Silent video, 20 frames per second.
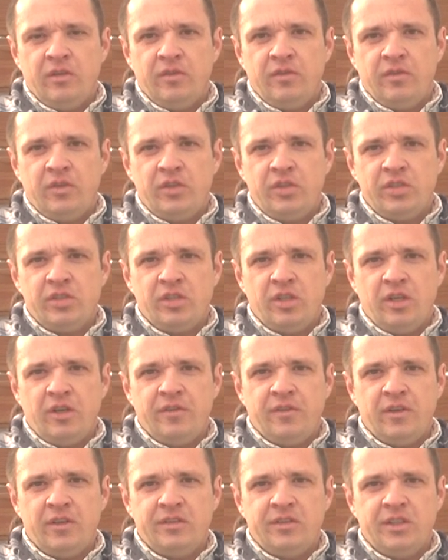First
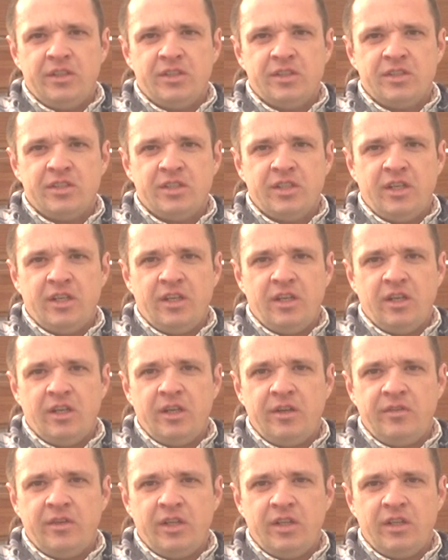off I'd like to say I
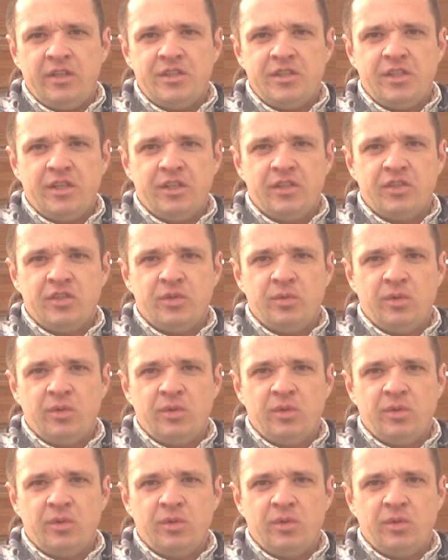haven't had a chance